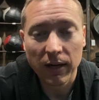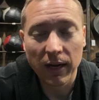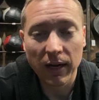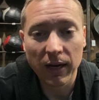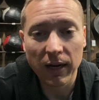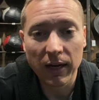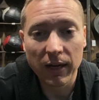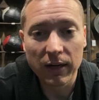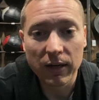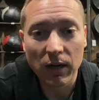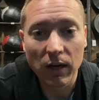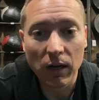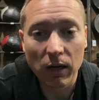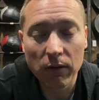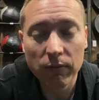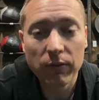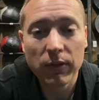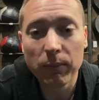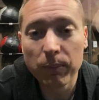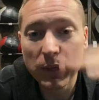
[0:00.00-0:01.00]
and
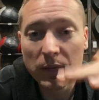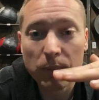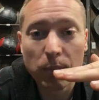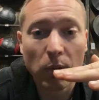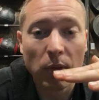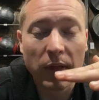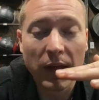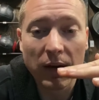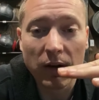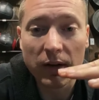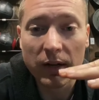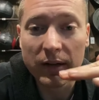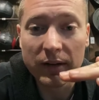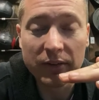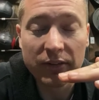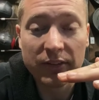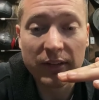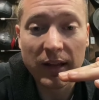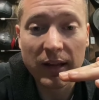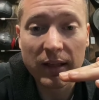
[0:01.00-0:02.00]
of the people that are going to
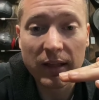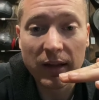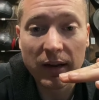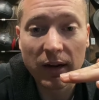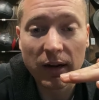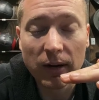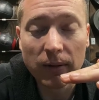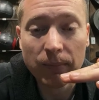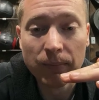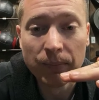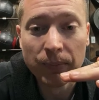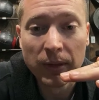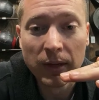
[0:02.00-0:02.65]
stay there